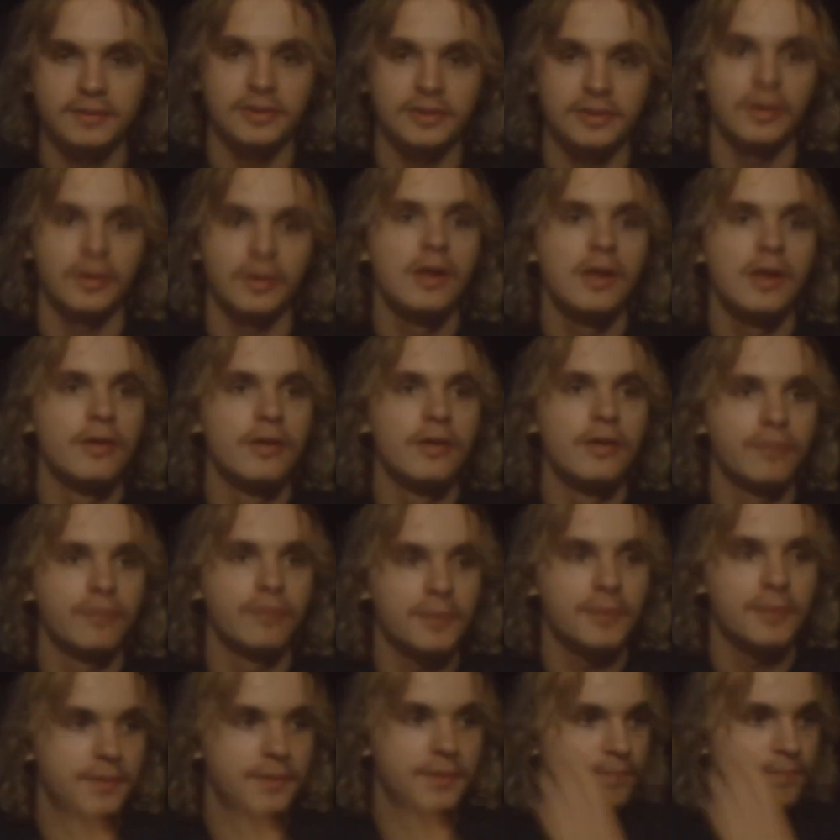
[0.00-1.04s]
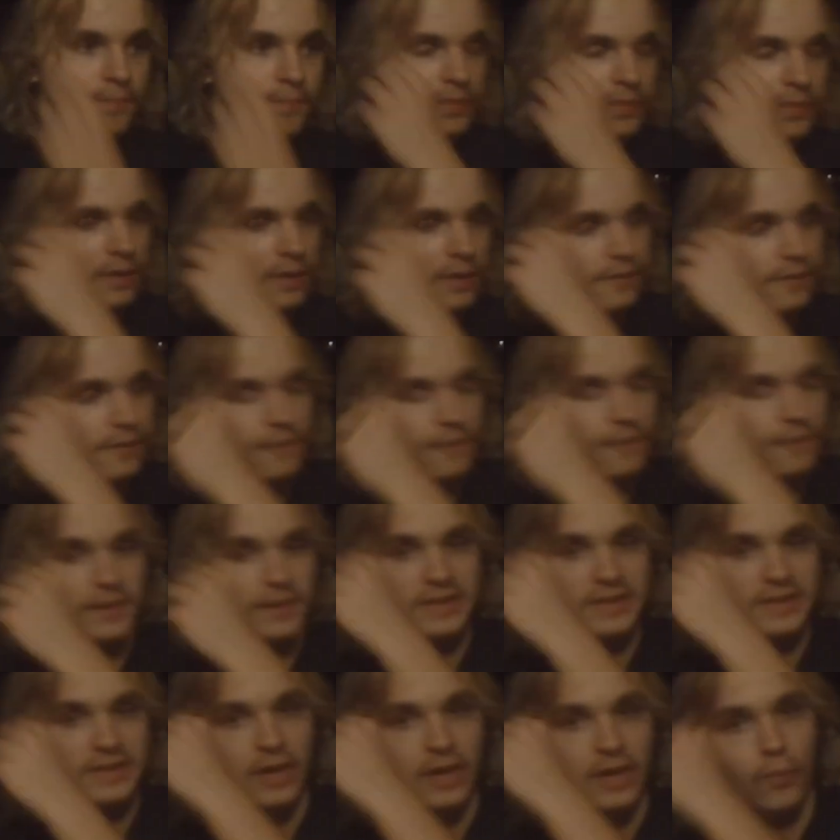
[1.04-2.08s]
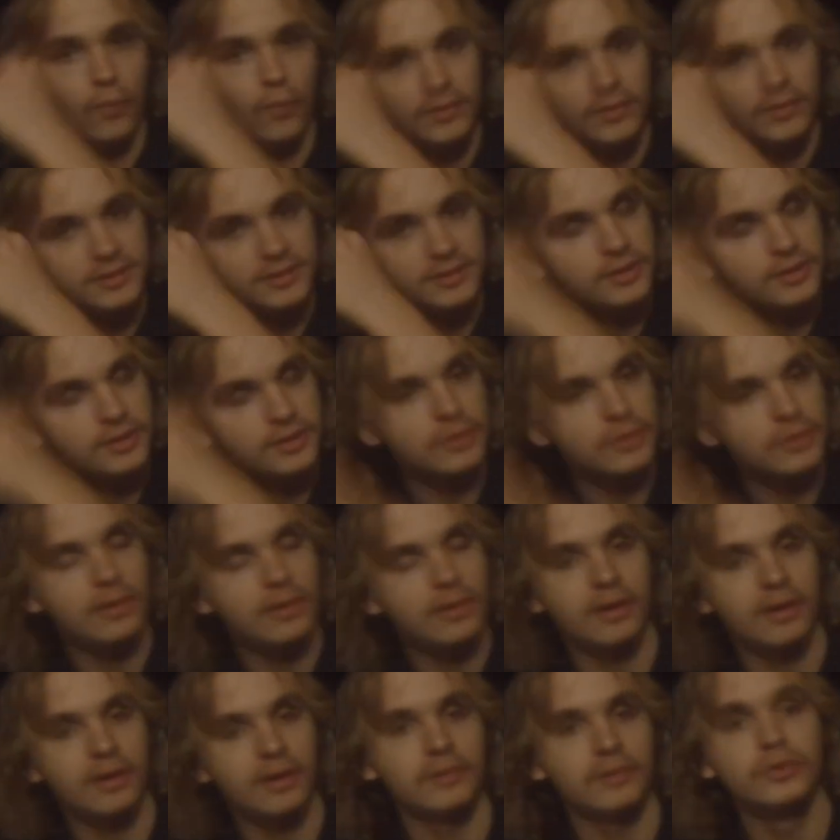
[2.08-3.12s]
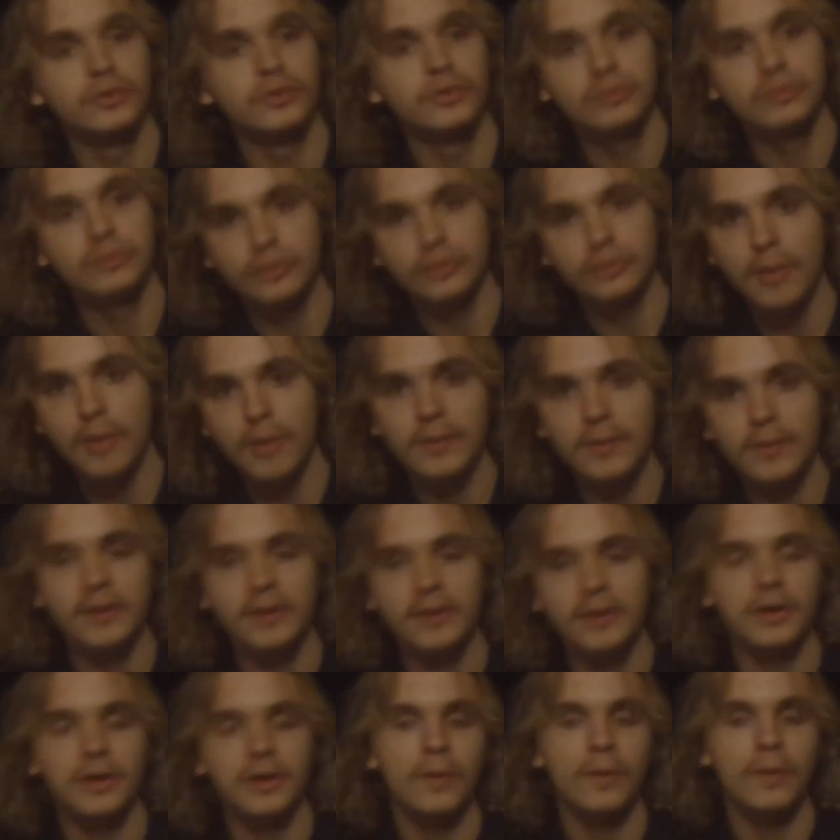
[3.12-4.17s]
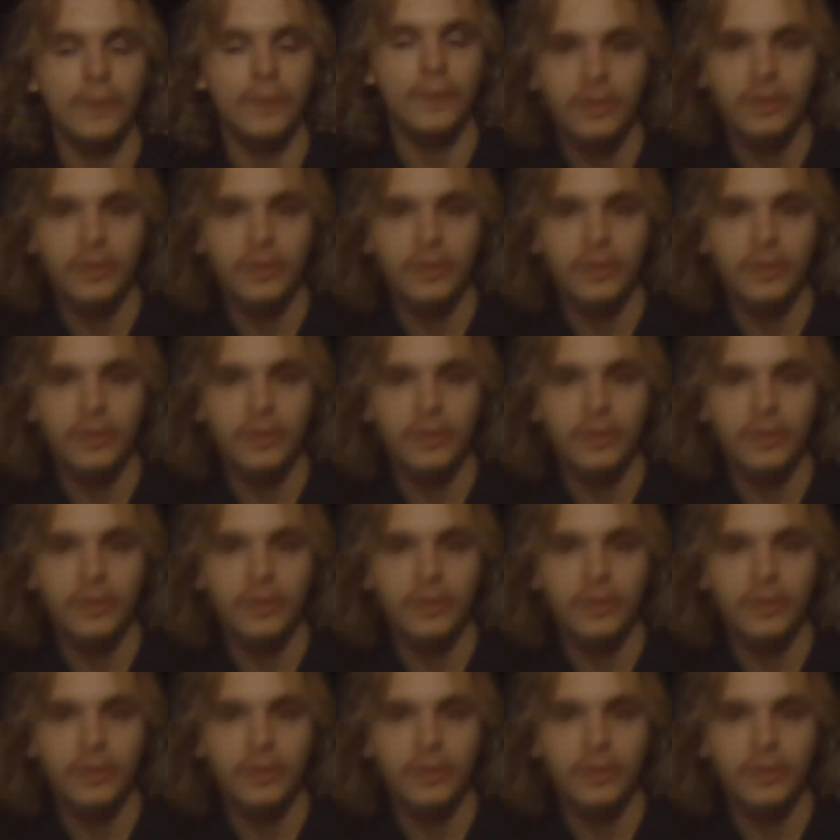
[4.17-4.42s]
So for me, the things that I want to do are Duolingo,